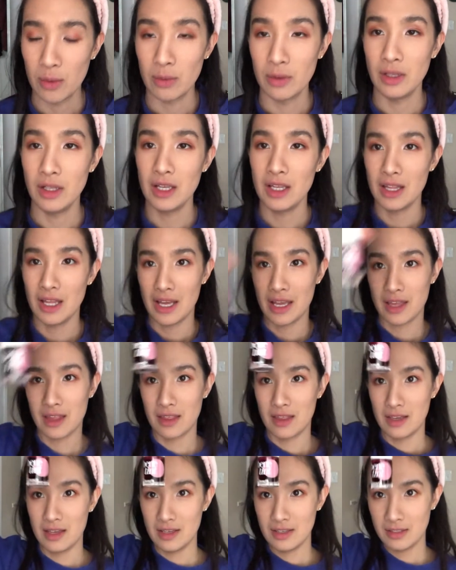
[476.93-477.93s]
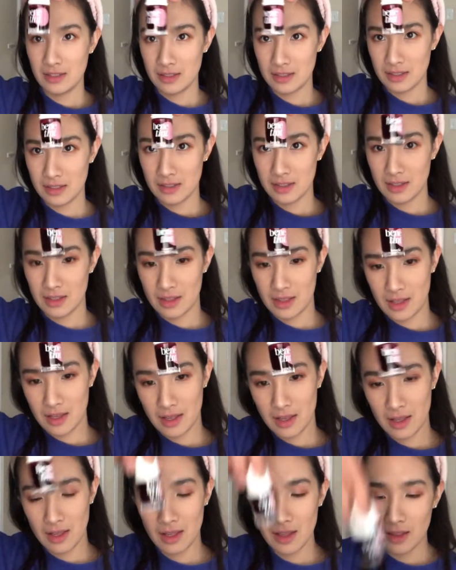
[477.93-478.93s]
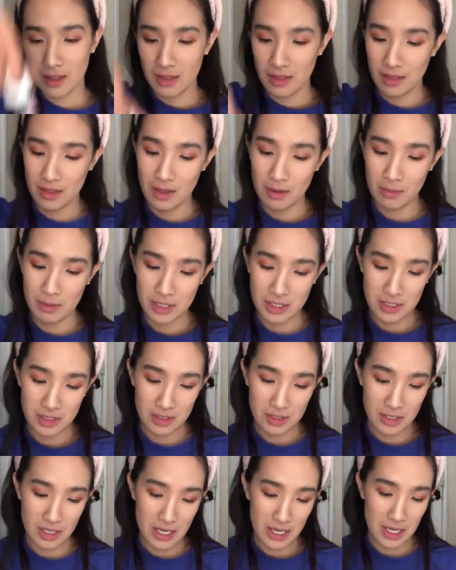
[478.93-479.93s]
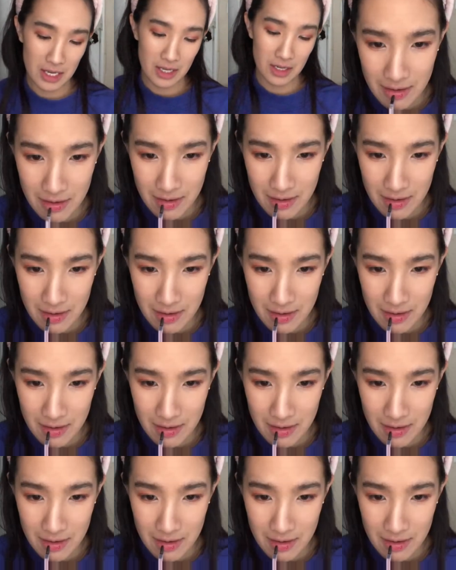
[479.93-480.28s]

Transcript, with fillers: really like this thing that my sister had.